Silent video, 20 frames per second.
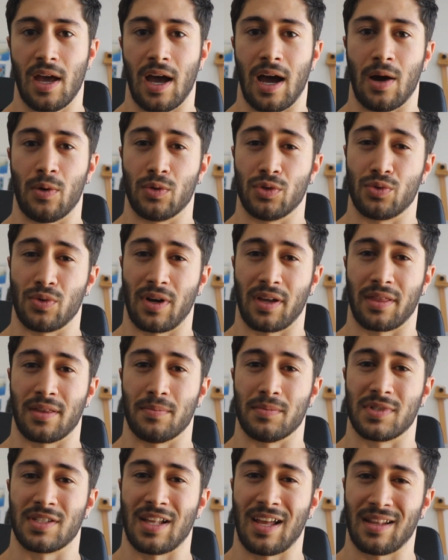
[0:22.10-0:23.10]
I would rank
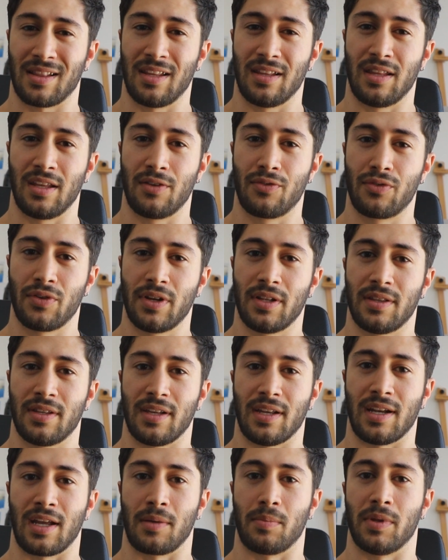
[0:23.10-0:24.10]
them slightly different
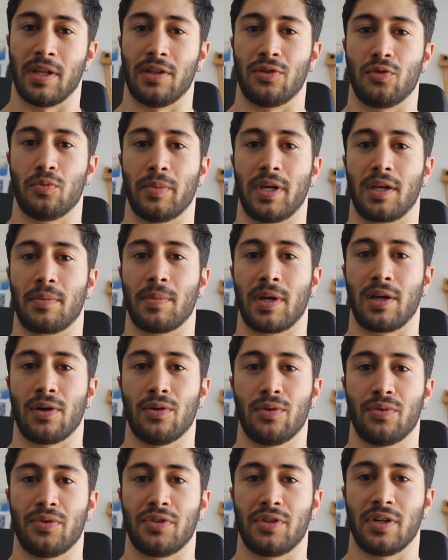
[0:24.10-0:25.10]
and I plan to make my
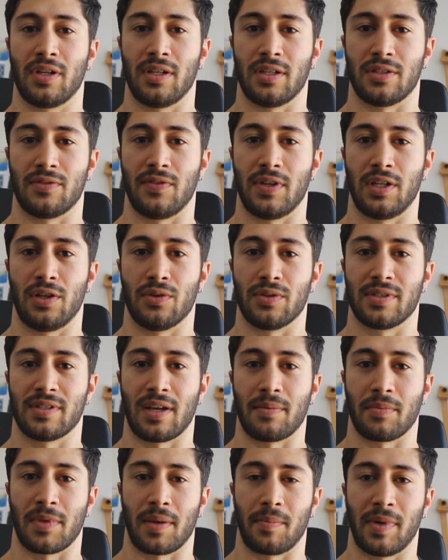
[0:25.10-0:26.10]
own tier list video
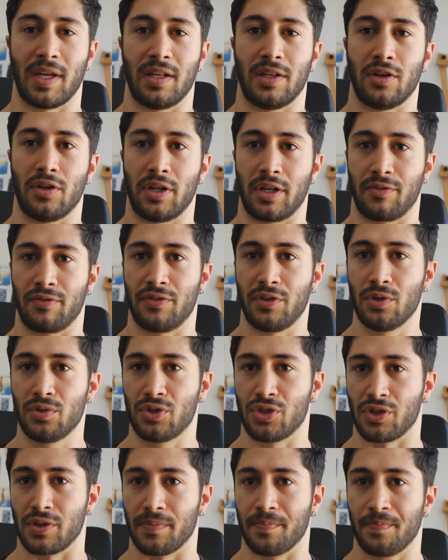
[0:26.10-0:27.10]
sometime in the near
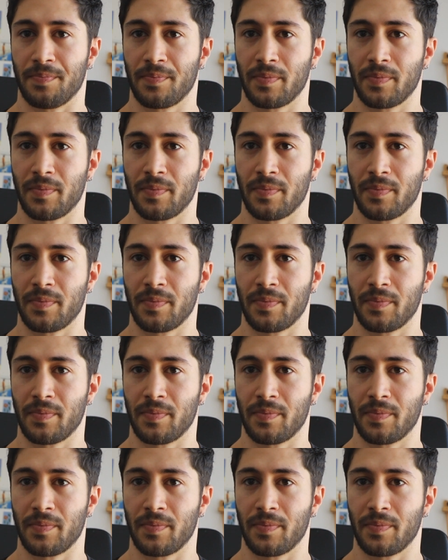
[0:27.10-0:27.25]
future.